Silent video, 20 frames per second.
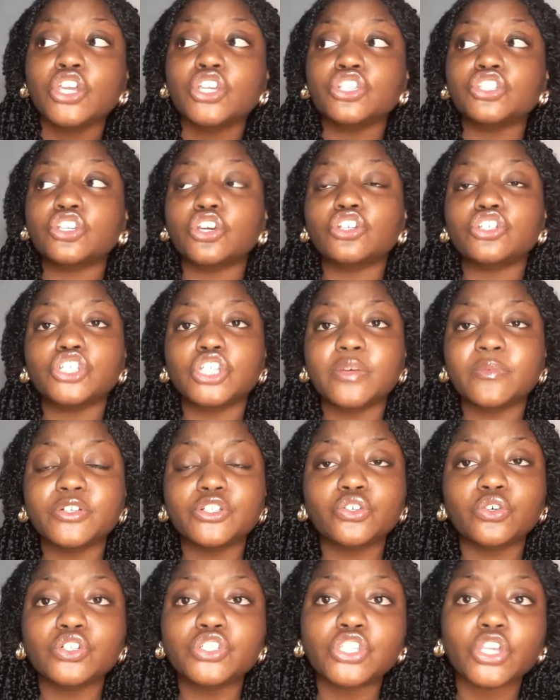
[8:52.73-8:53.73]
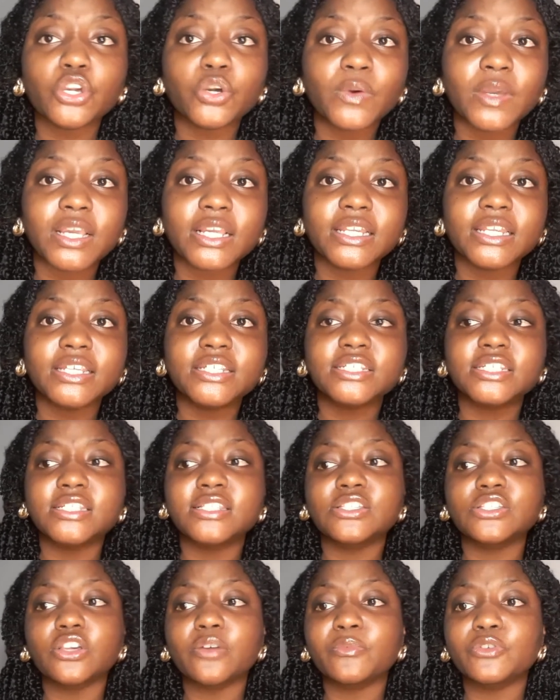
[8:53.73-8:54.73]
she matured so quickly
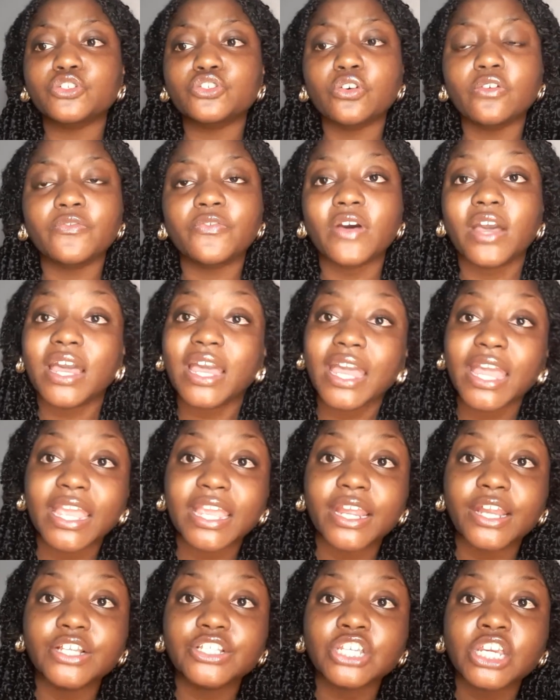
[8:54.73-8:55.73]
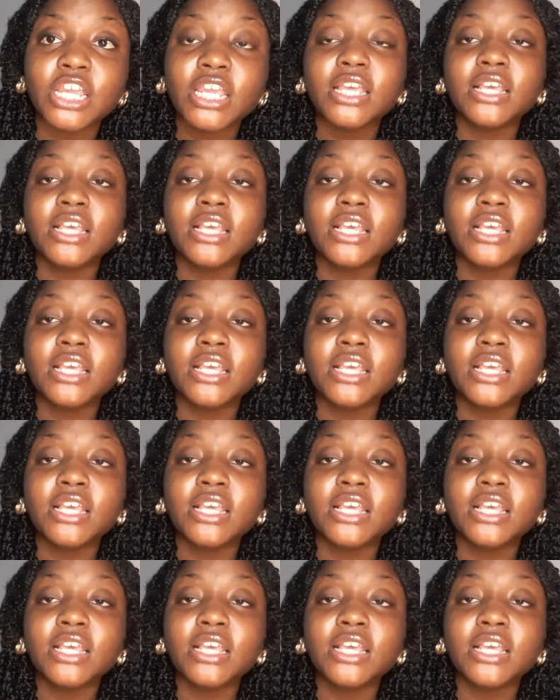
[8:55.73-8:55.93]
she's so mature for her age